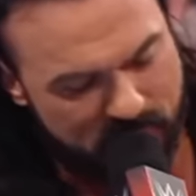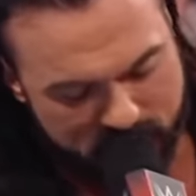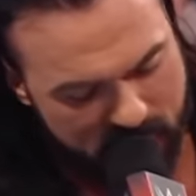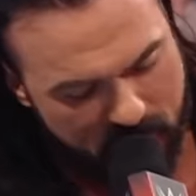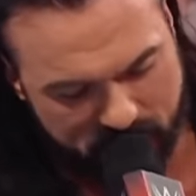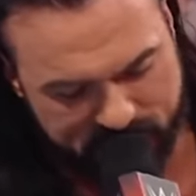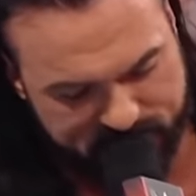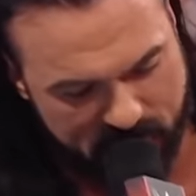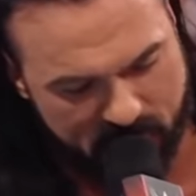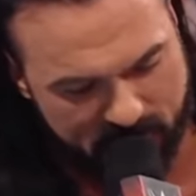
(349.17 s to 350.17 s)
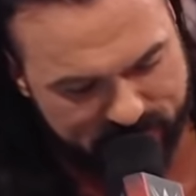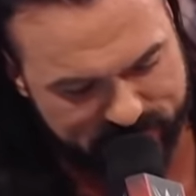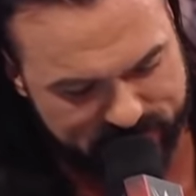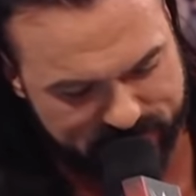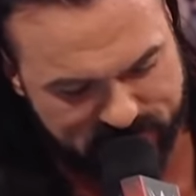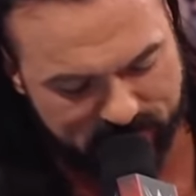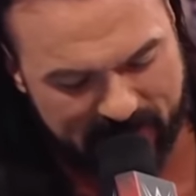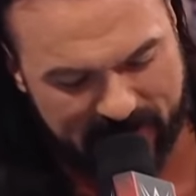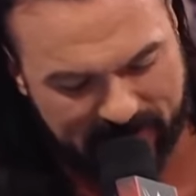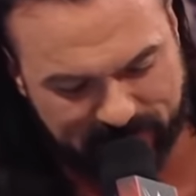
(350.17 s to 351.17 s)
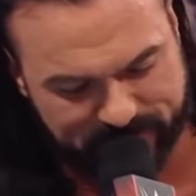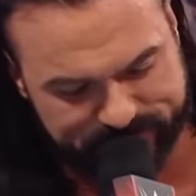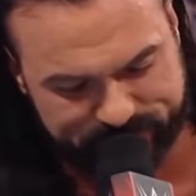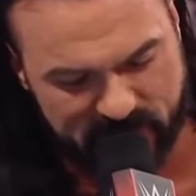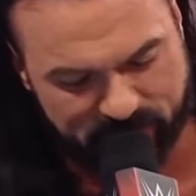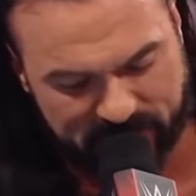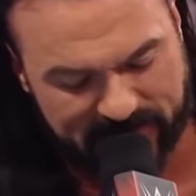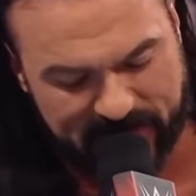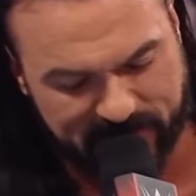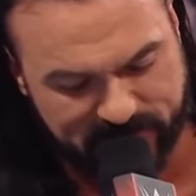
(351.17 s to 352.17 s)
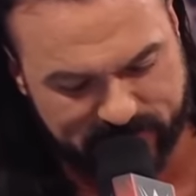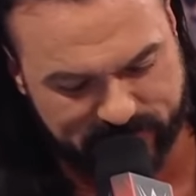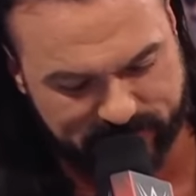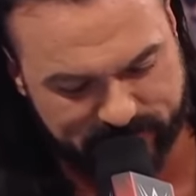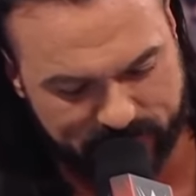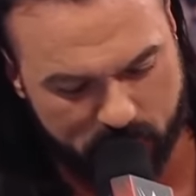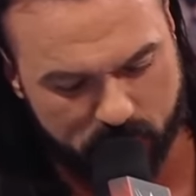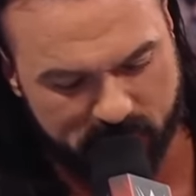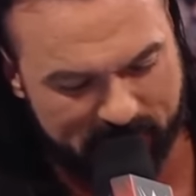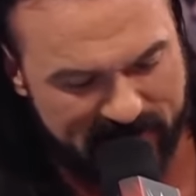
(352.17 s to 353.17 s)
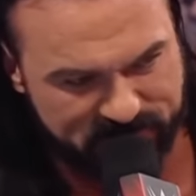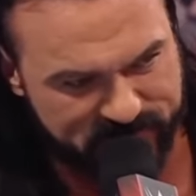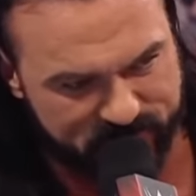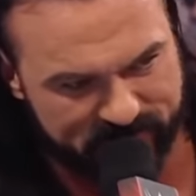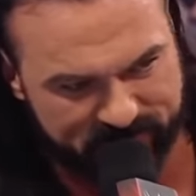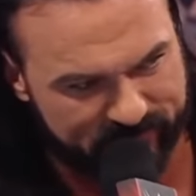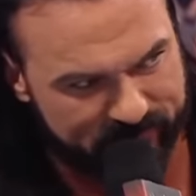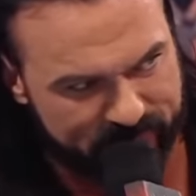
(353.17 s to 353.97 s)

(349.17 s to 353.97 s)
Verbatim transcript: You call the shots. Do you mind if I ask who the match is with?